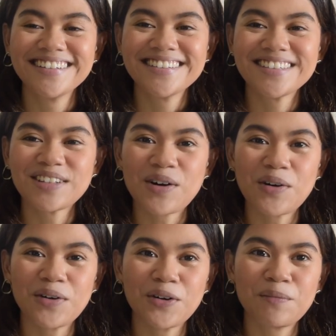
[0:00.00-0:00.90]

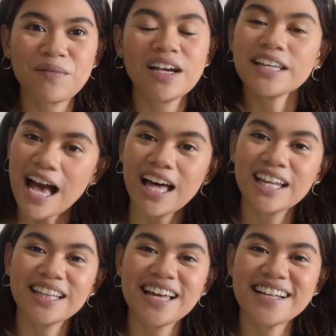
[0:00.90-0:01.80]
So yeah,
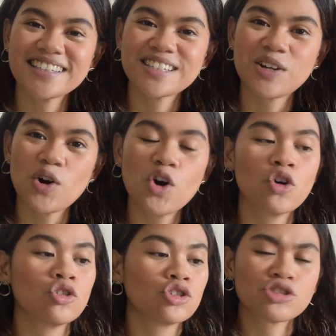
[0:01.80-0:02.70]
let's
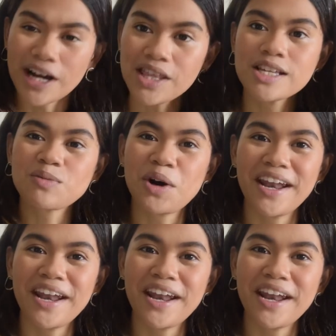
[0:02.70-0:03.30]
go try this one